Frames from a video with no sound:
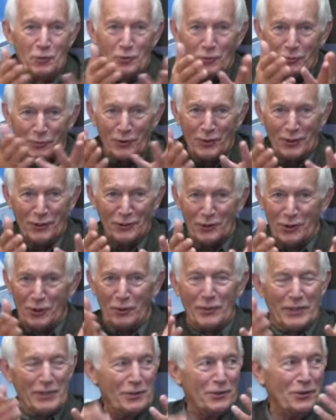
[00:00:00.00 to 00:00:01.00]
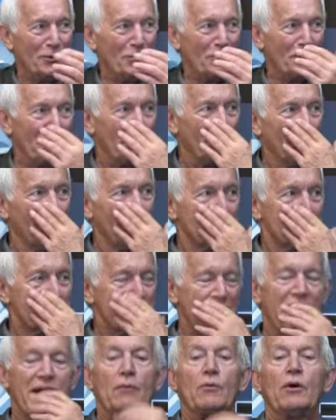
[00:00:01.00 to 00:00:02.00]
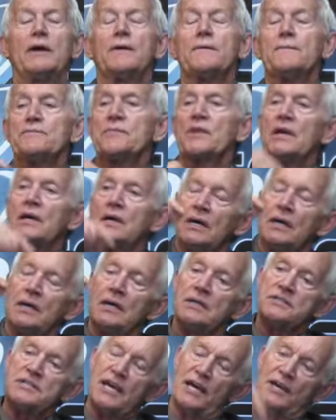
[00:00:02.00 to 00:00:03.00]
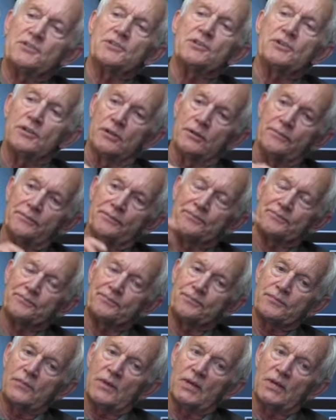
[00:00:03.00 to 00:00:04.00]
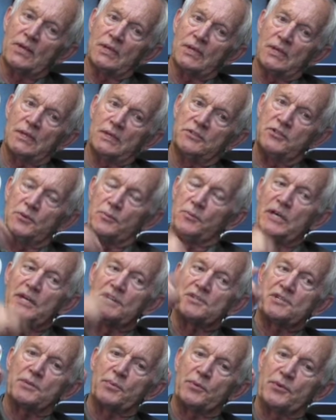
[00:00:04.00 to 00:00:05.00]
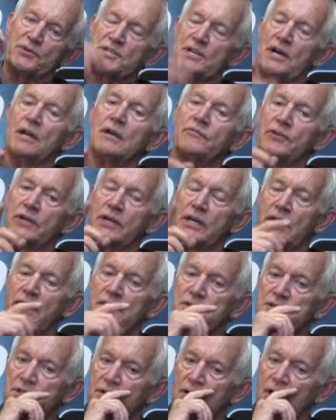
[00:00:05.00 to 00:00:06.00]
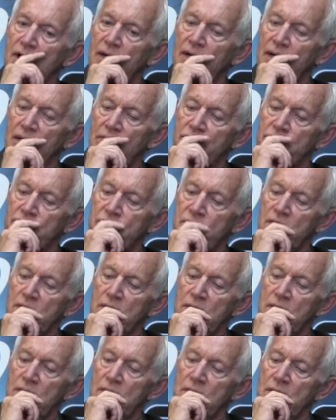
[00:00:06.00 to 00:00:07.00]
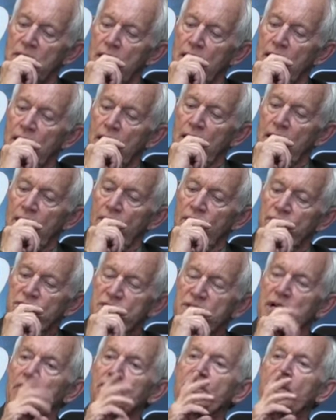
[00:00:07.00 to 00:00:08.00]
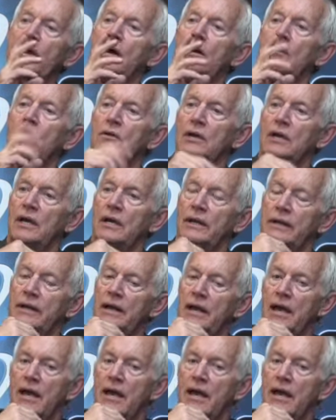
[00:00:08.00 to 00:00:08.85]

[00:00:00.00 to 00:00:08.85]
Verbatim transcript: knew, nobody knew who he was. Anyway, Tesler, to me, is a personification of, of self-doubt and,